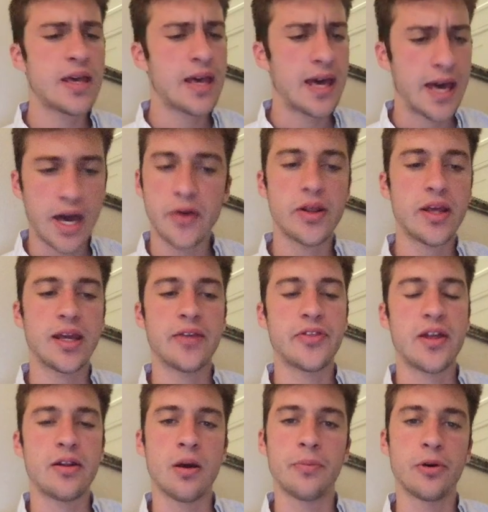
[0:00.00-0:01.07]
How did I get
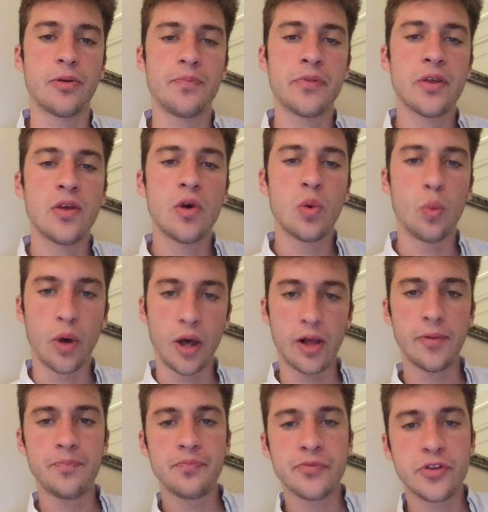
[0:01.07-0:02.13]
that number?
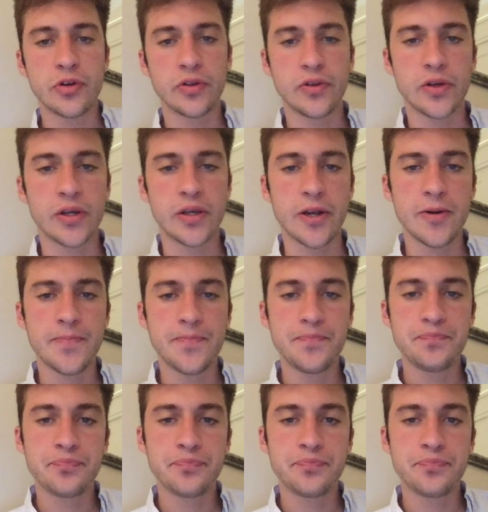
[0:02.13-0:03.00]
Well, you can look here.